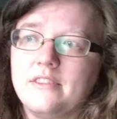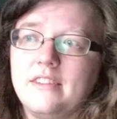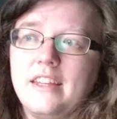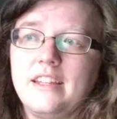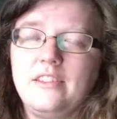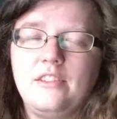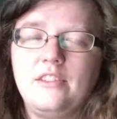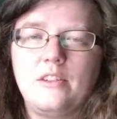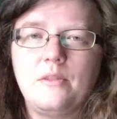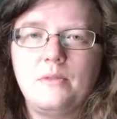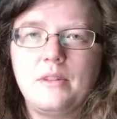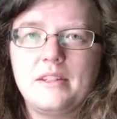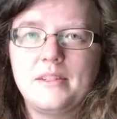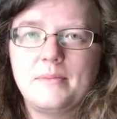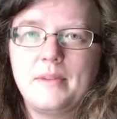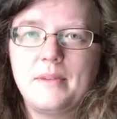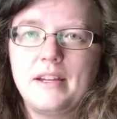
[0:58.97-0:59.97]
They don't
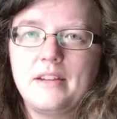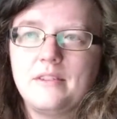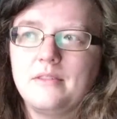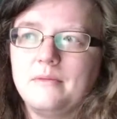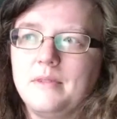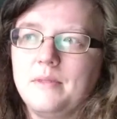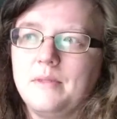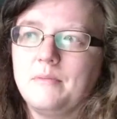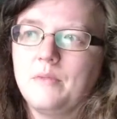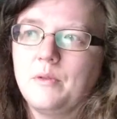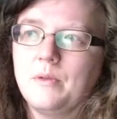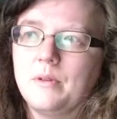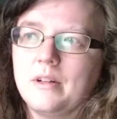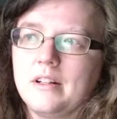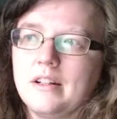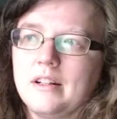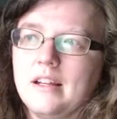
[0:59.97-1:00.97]
aspire to be
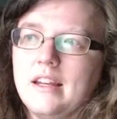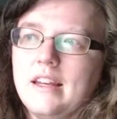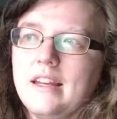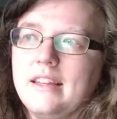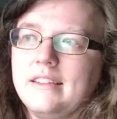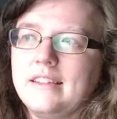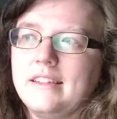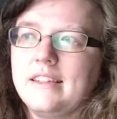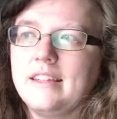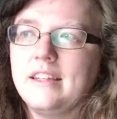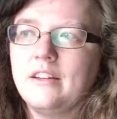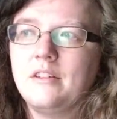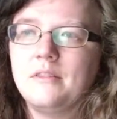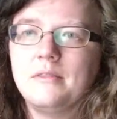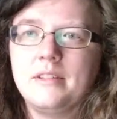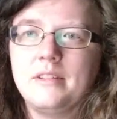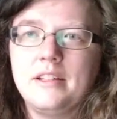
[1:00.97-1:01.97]
more than they
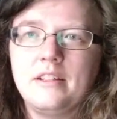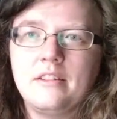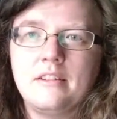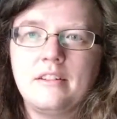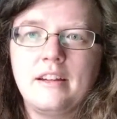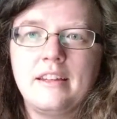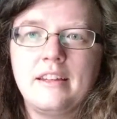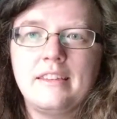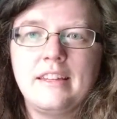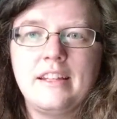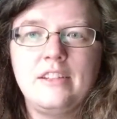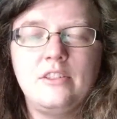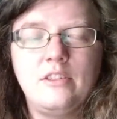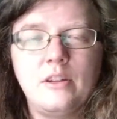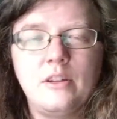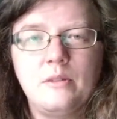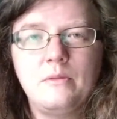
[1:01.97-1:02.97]
already are, and they
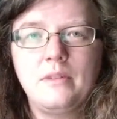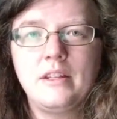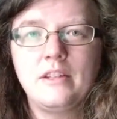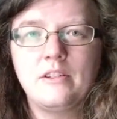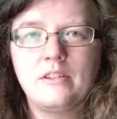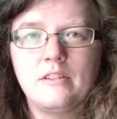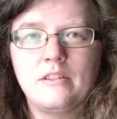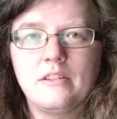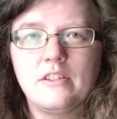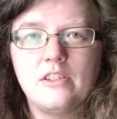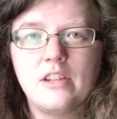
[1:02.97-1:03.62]
don't encourage